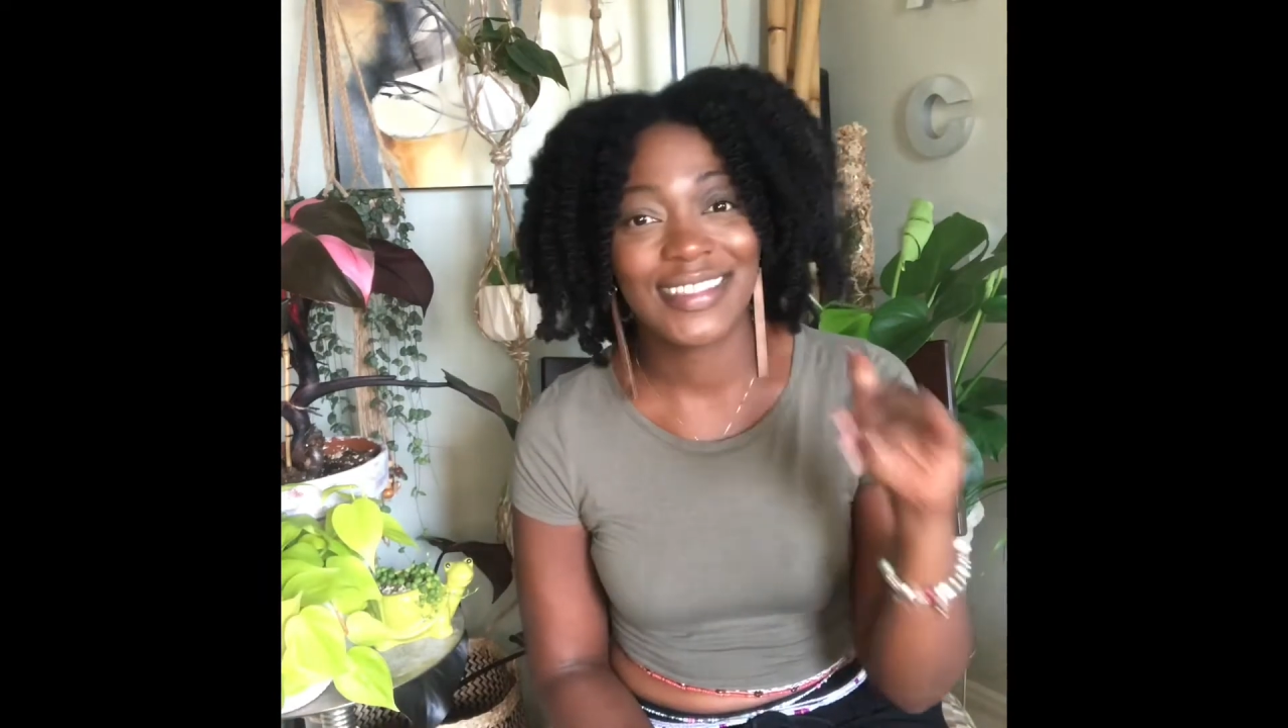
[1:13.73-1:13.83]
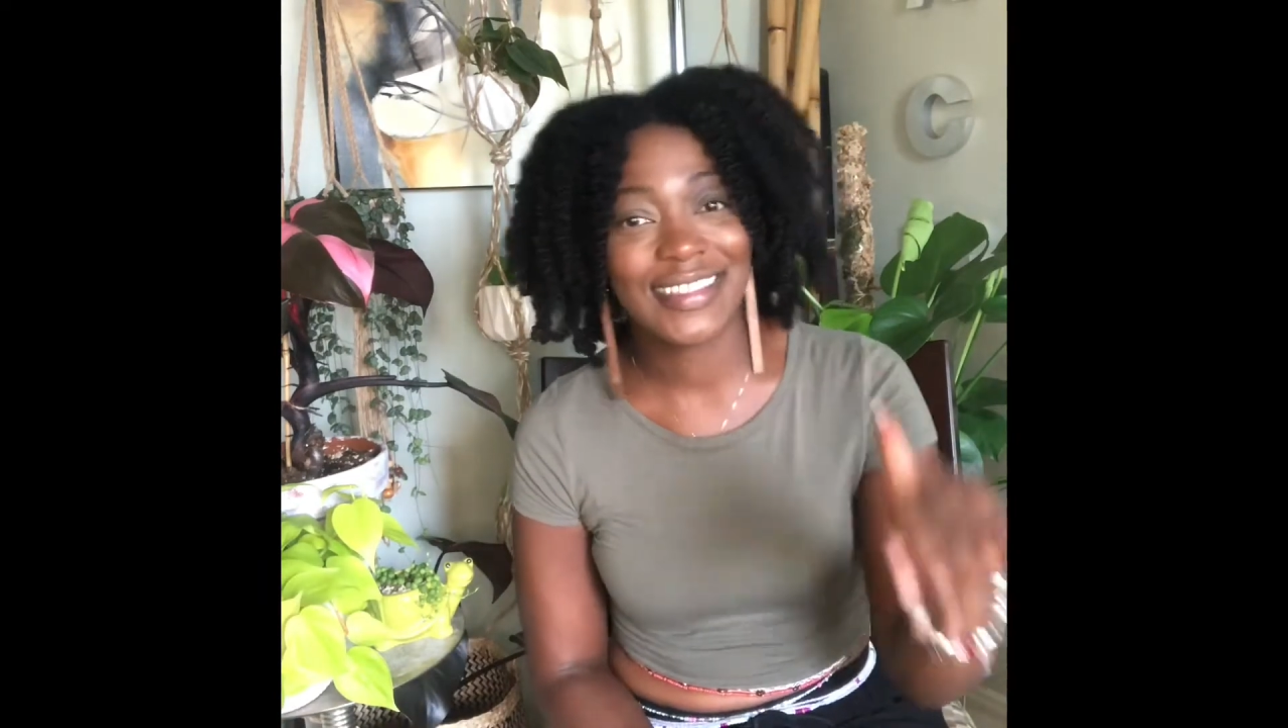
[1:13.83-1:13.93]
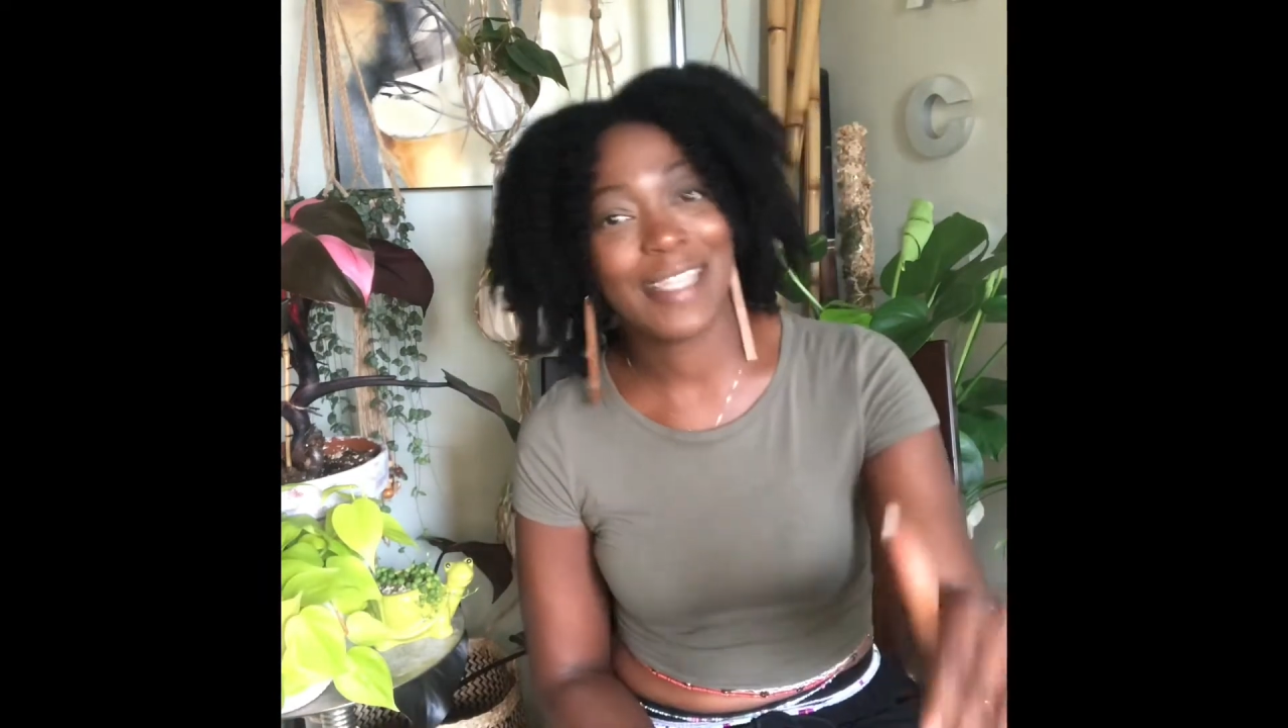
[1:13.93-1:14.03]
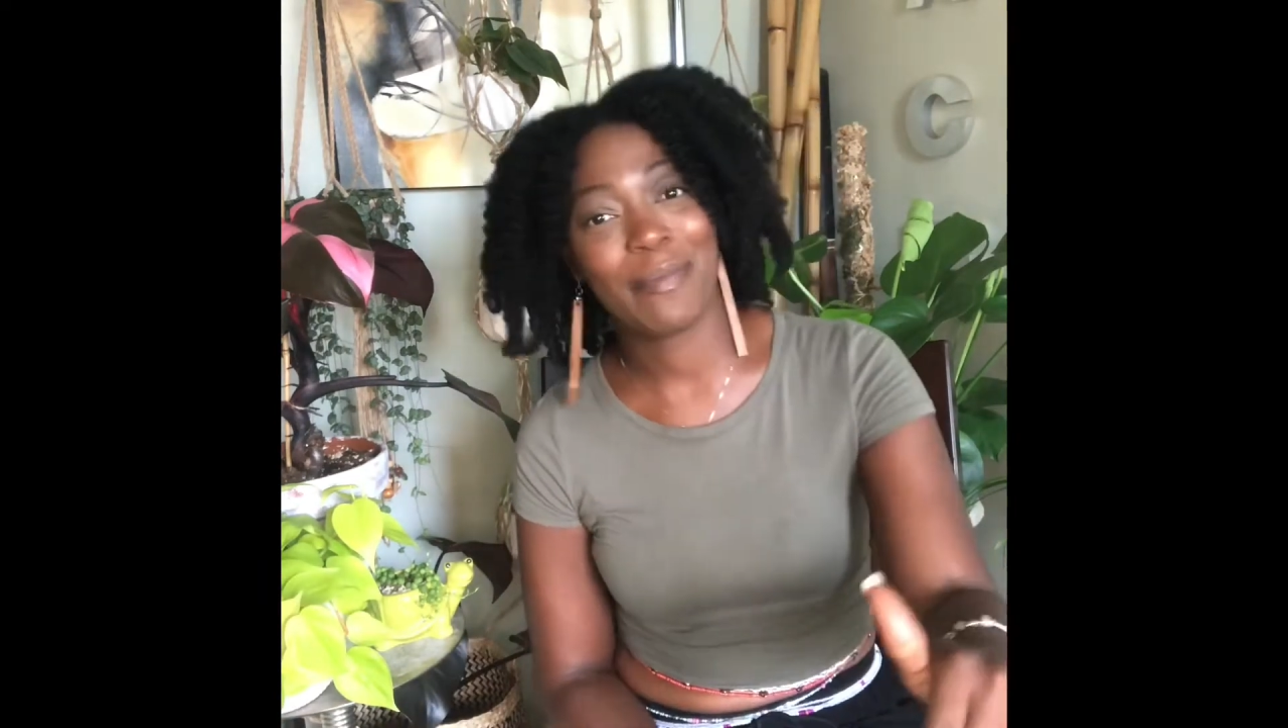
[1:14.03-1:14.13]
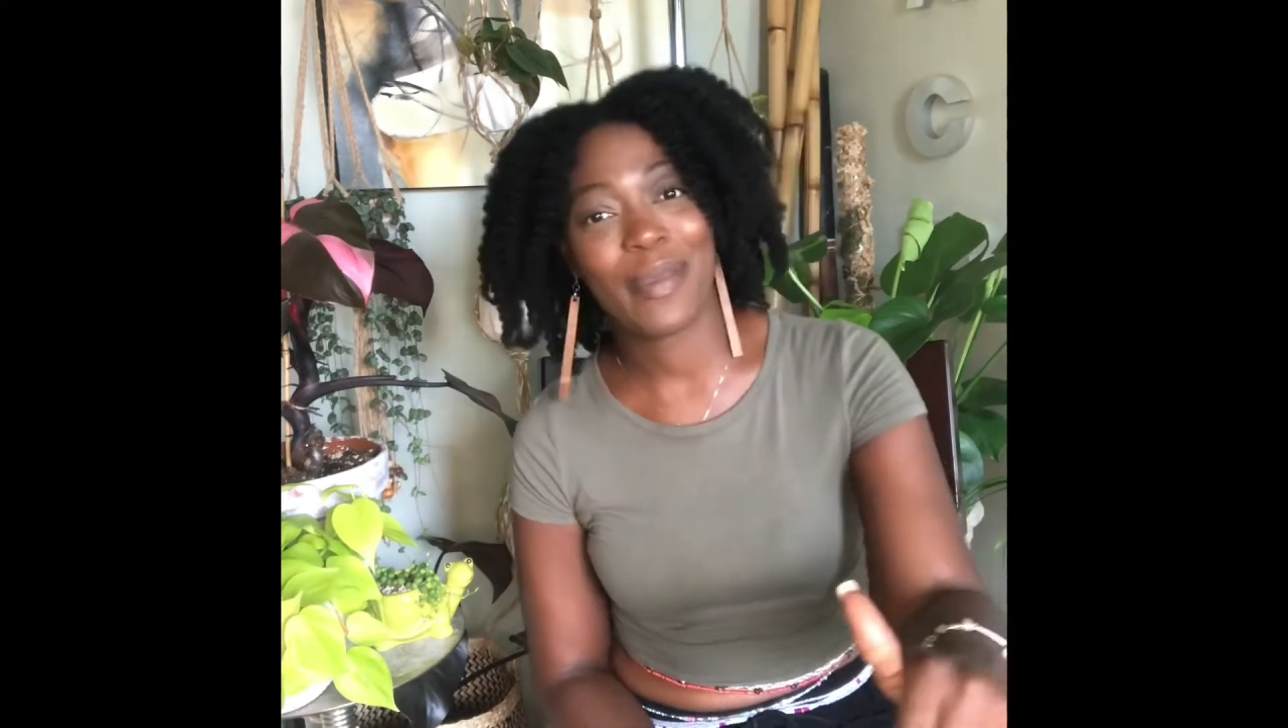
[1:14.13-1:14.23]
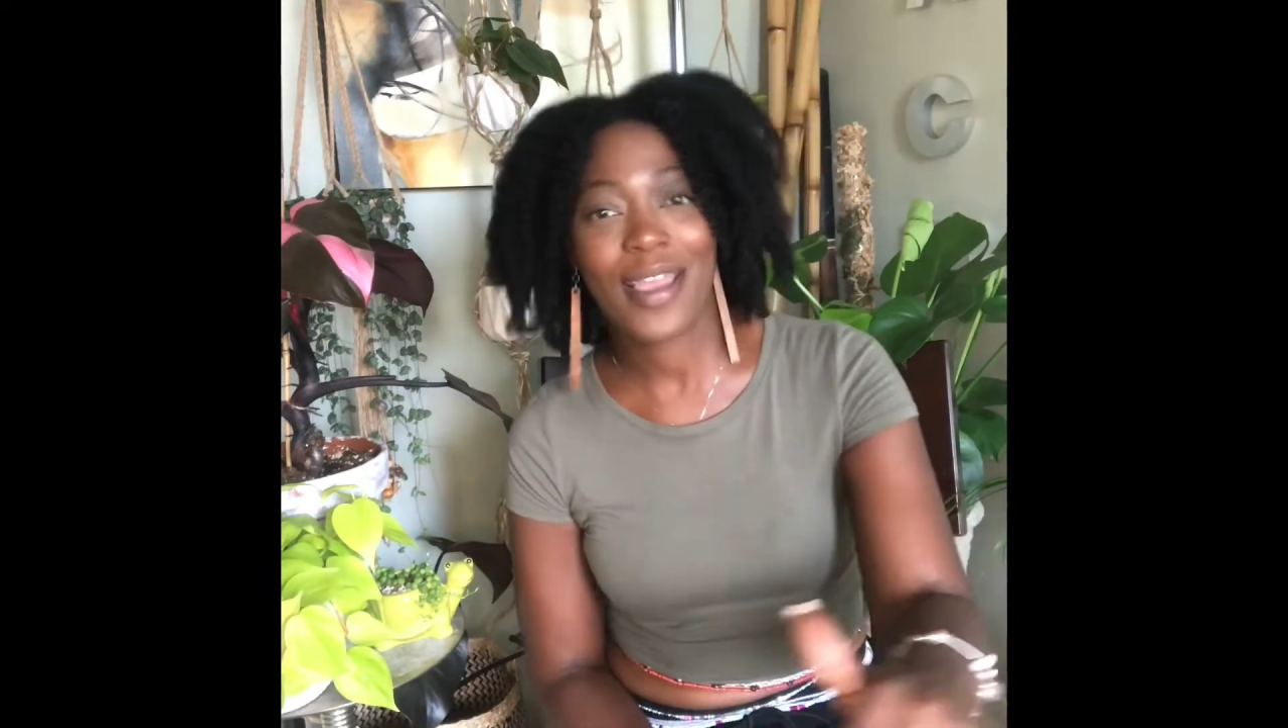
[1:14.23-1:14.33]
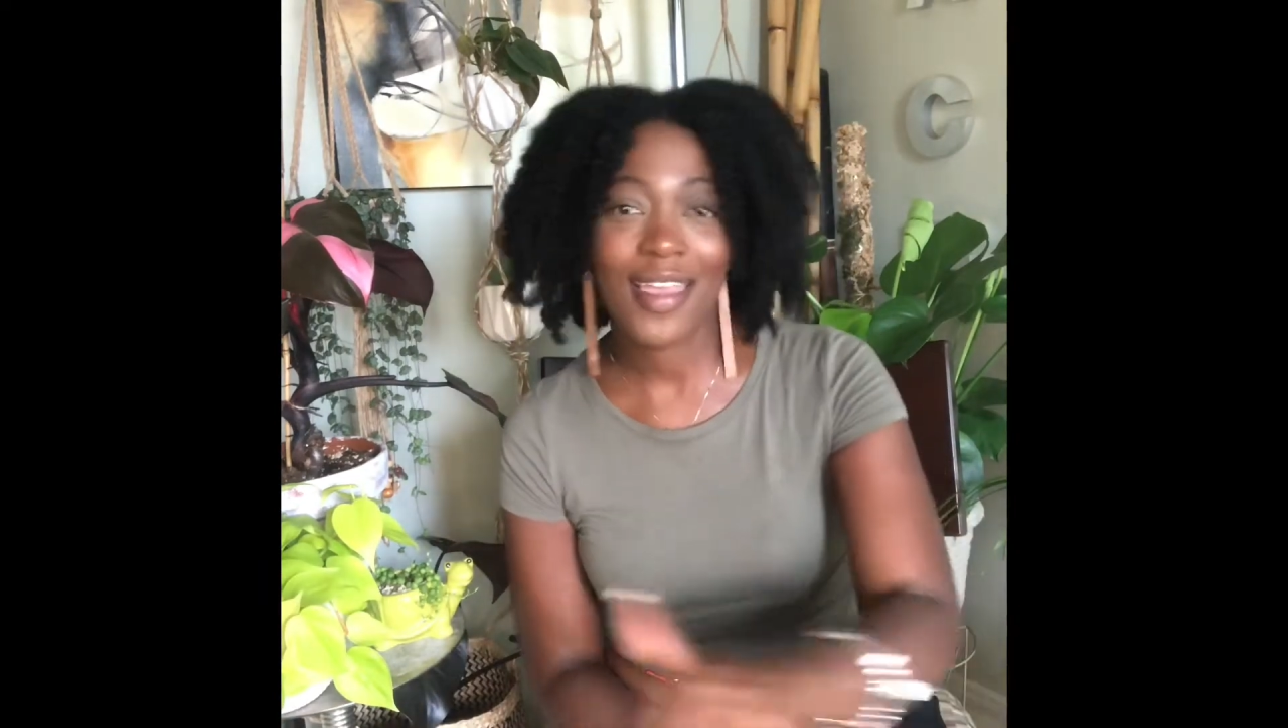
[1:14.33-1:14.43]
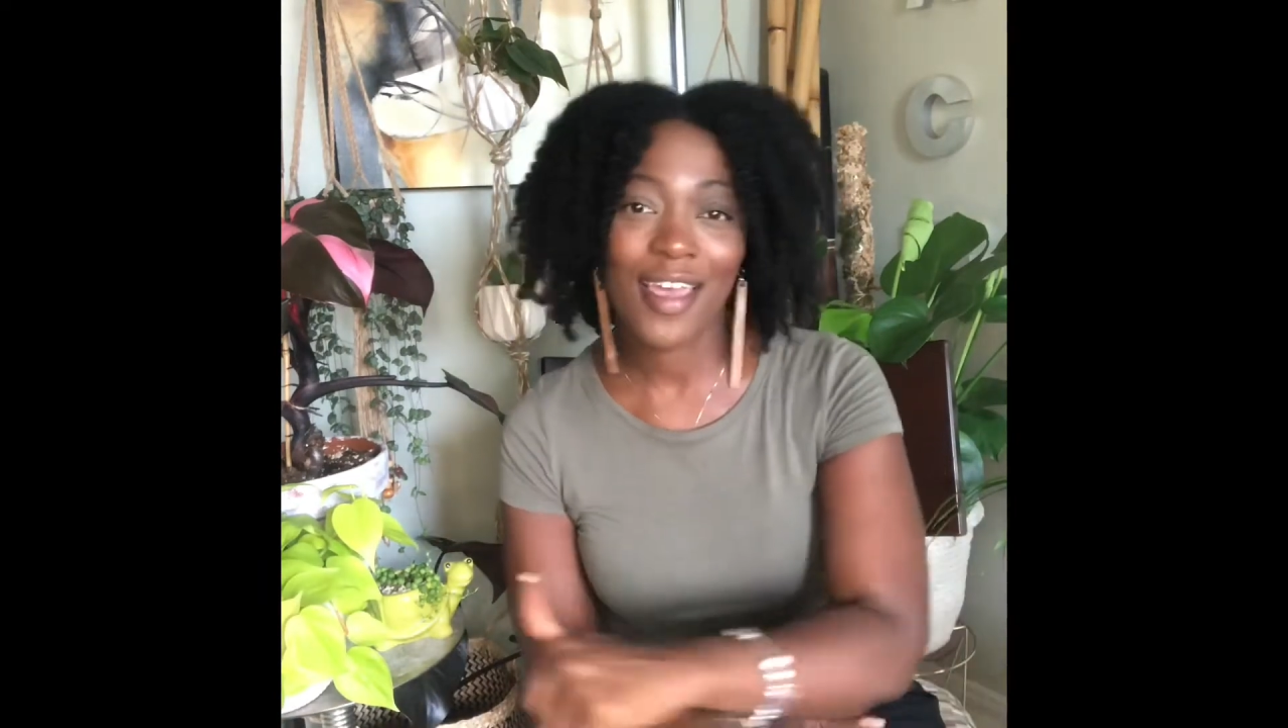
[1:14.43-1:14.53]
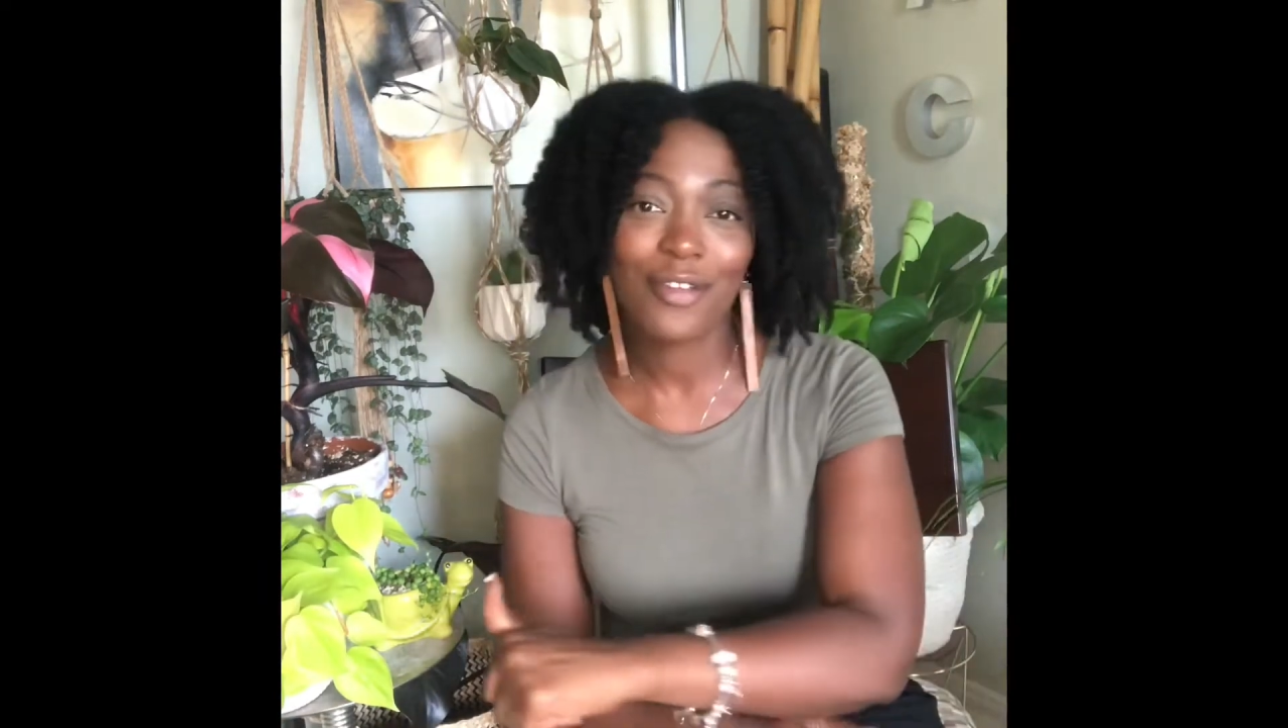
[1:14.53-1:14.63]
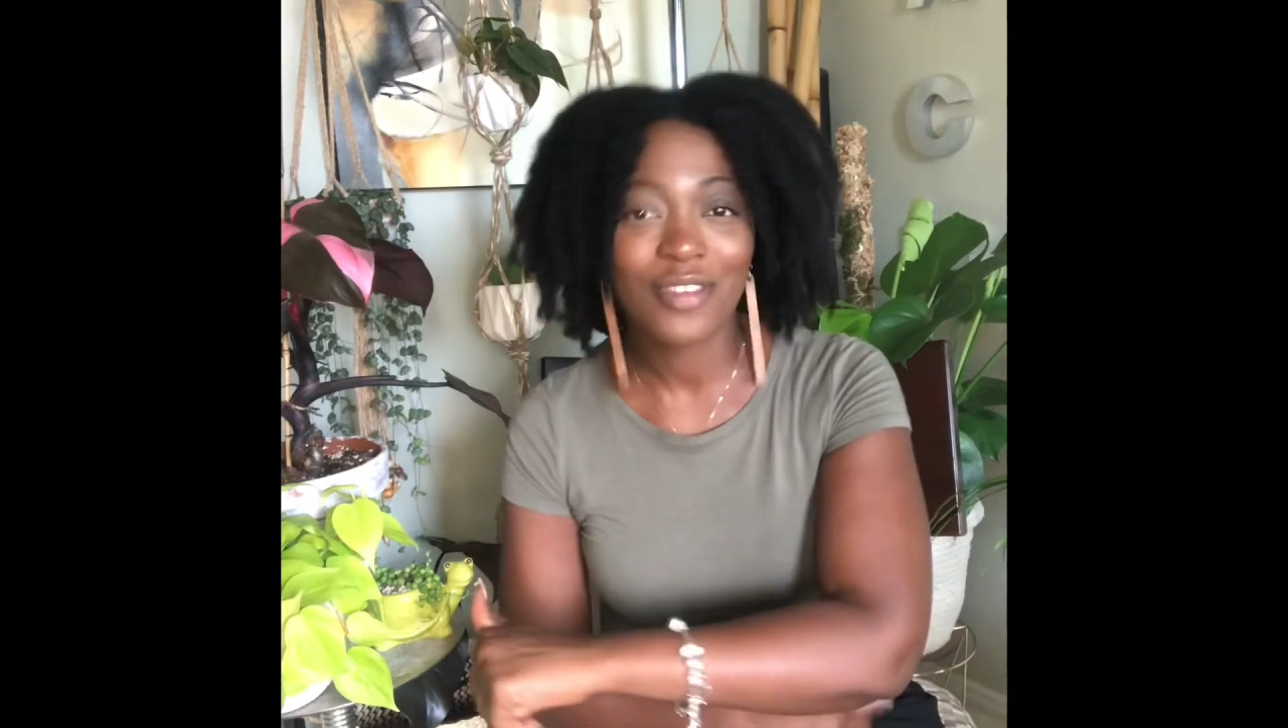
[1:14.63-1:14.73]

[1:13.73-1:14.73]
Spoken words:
get back out